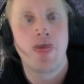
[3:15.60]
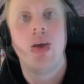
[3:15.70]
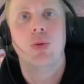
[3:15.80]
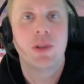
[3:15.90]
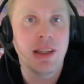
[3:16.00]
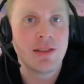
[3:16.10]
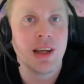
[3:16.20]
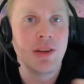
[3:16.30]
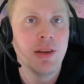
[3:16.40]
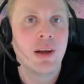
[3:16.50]
With that
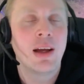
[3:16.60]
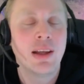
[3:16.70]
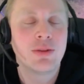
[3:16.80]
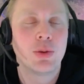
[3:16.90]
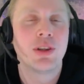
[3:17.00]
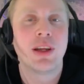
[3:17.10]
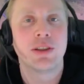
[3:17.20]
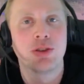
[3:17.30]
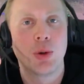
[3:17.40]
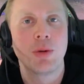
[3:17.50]
said, I just want to take
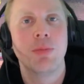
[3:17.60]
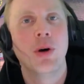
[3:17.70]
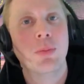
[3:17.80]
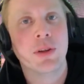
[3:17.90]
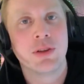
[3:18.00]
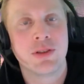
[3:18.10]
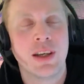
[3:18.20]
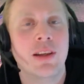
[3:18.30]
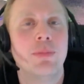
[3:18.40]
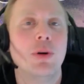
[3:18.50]
a short moment to
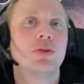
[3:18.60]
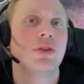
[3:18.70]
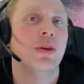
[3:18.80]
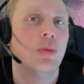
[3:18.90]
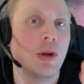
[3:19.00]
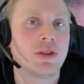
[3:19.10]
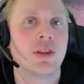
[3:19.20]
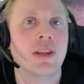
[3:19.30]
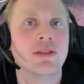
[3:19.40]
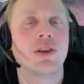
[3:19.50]
say that most of you
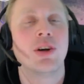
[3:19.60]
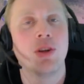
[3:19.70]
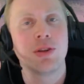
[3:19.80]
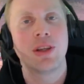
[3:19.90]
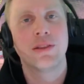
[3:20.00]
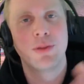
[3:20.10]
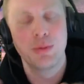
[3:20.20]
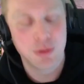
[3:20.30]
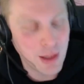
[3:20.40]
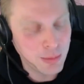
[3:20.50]
watching this are not yet
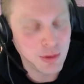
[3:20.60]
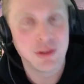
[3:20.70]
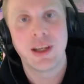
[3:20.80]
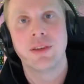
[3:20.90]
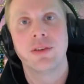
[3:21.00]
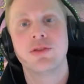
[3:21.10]
subscribed to the channel.